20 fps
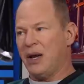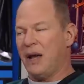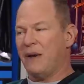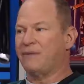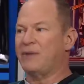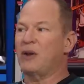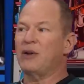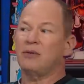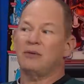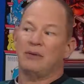
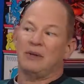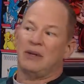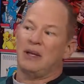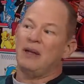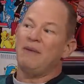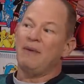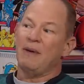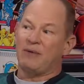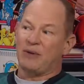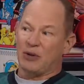if they're
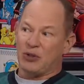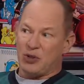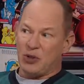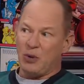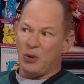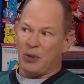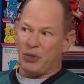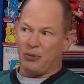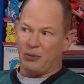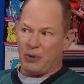even if they're
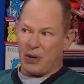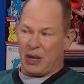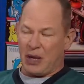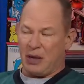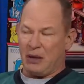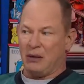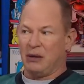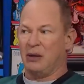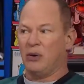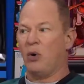2 and
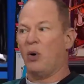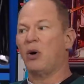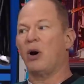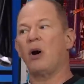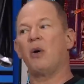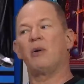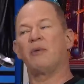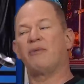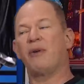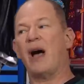3 or
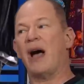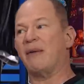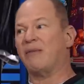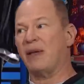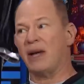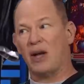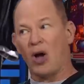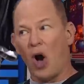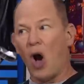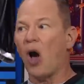0 and 5,
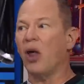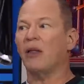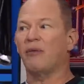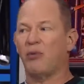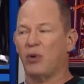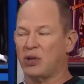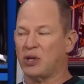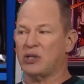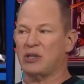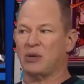like all
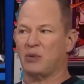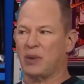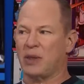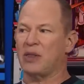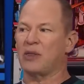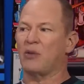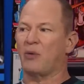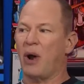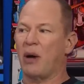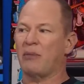of which is
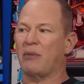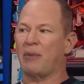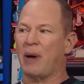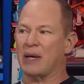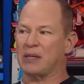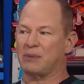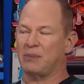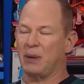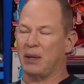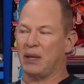within the realm of
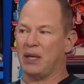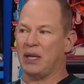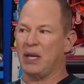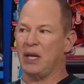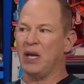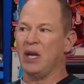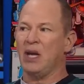possibility,